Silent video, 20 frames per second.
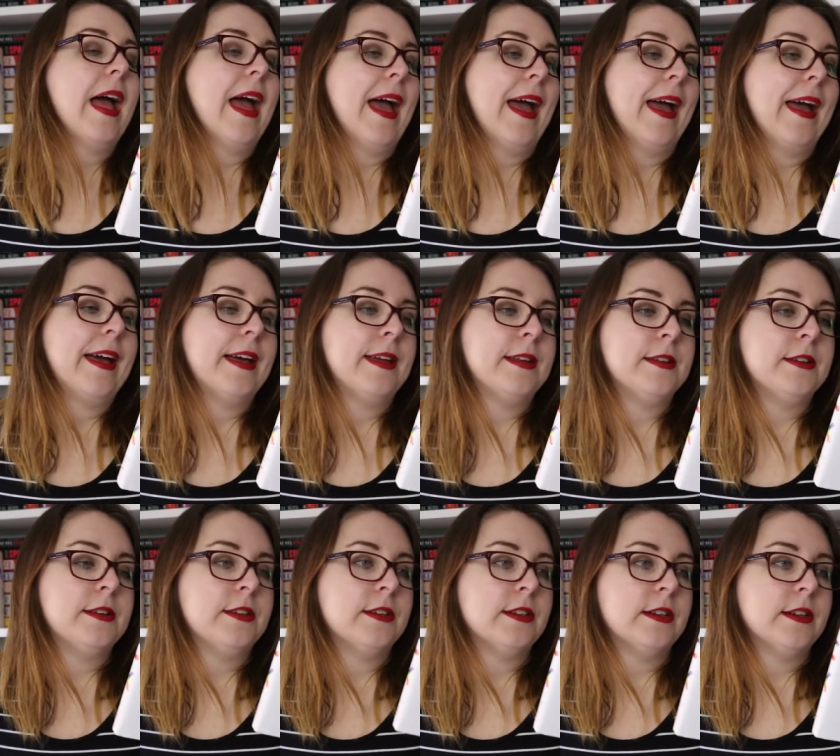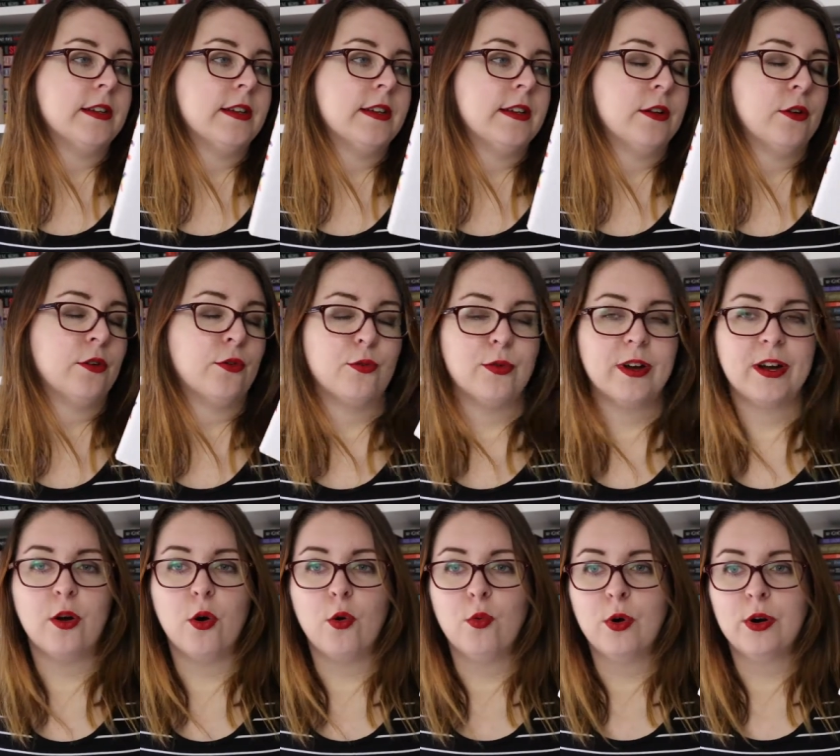And
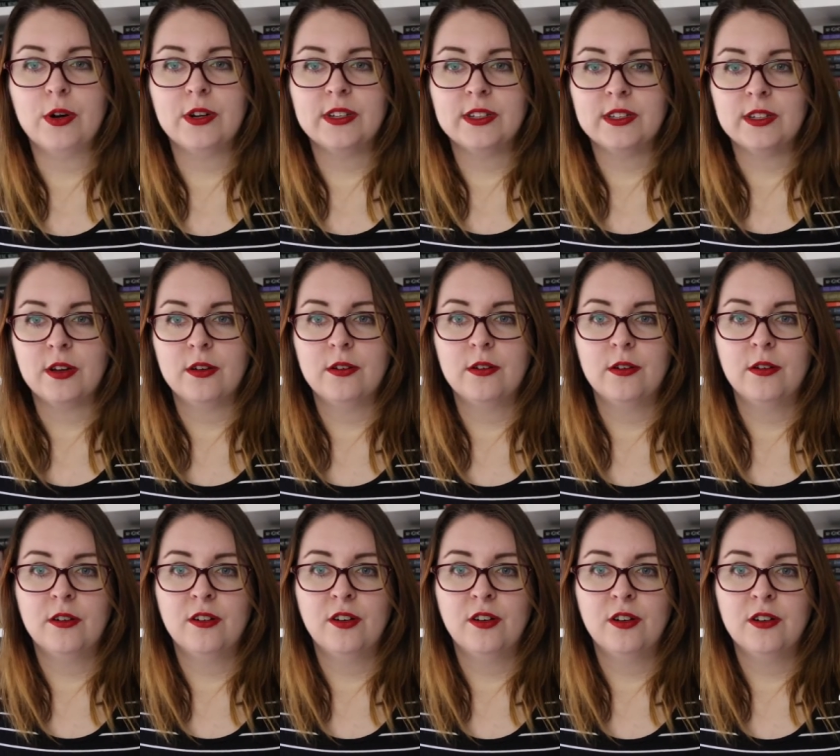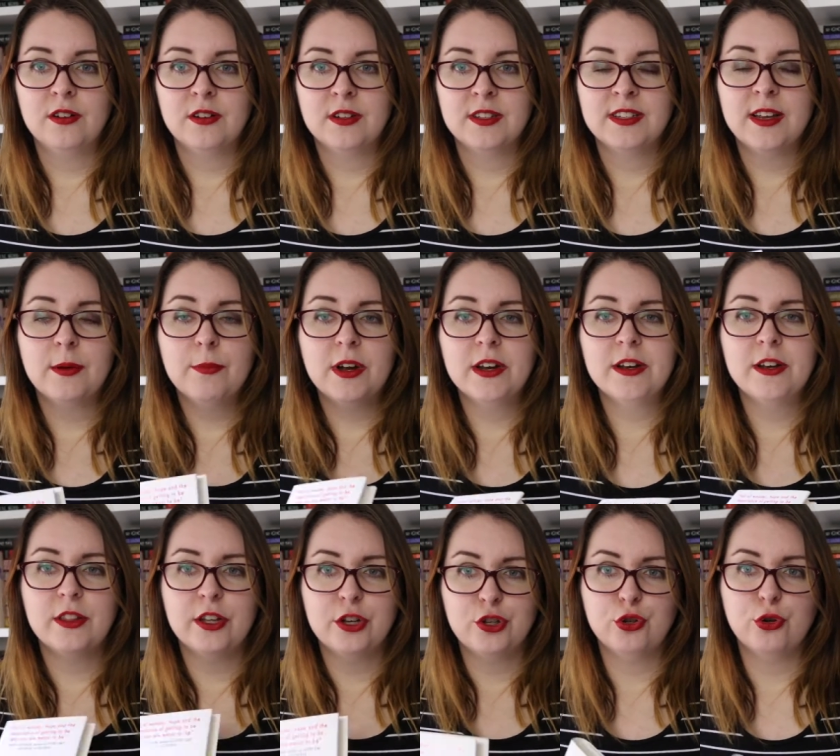Rick was someone
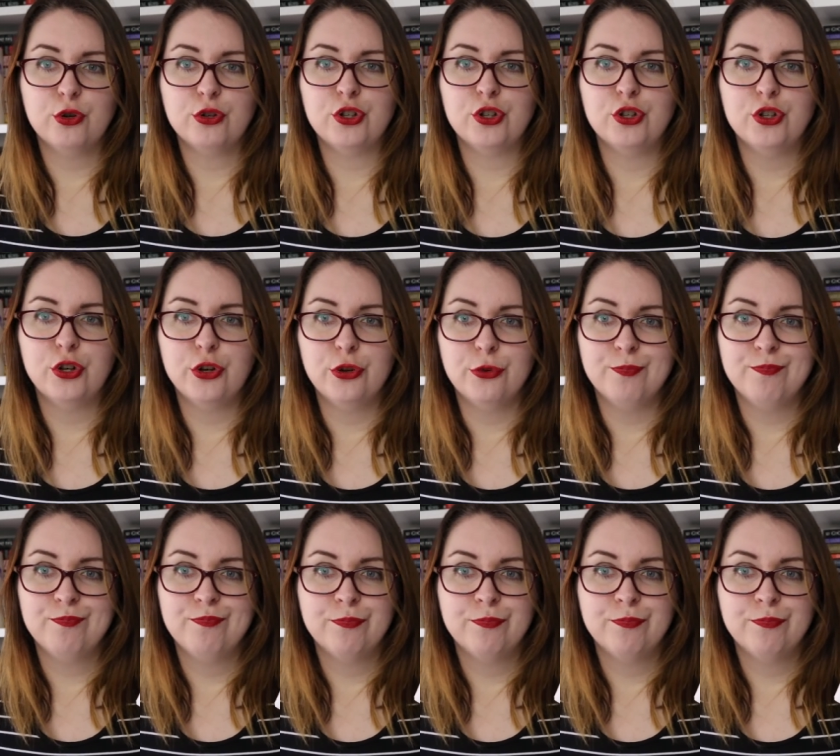that George knew